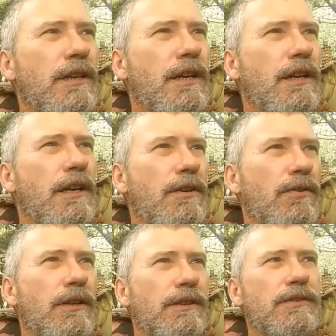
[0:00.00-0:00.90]

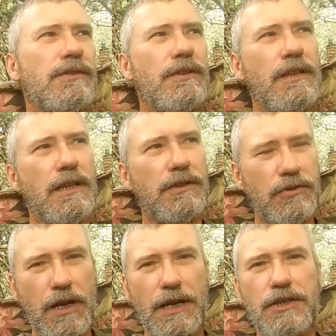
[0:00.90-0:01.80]
here is the
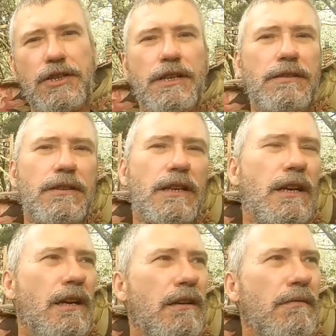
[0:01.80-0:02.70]
strategy
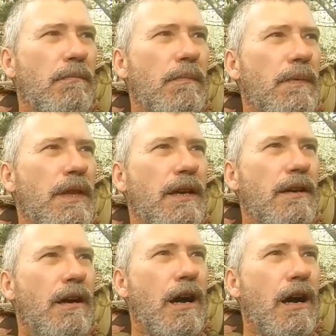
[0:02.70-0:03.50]
that I, that